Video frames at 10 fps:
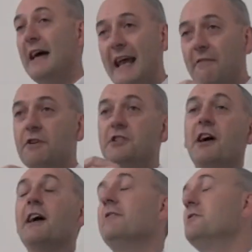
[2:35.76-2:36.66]
Every
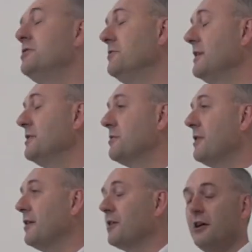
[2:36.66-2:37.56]
tyre is unique to
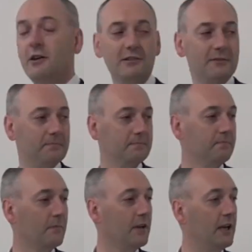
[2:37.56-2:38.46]
our cars.
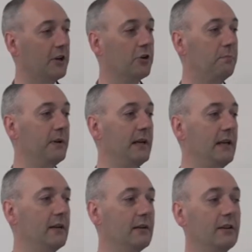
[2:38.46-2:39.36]
It could
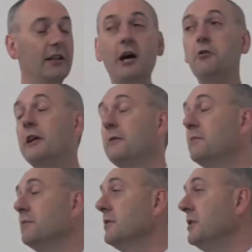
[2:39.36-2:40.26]
be Leoni.
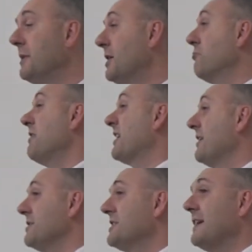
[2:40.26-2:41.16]
You may not
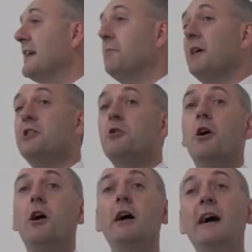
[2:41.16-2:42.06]
recognize that name. They do
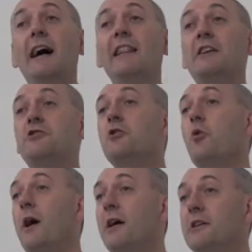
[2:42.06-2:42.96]
our
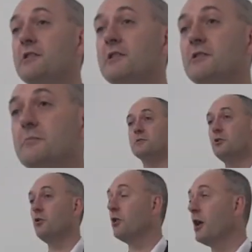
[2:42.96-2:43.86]
electrical wiring systems,
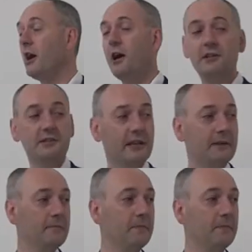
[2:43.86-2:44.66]
all our harnessing.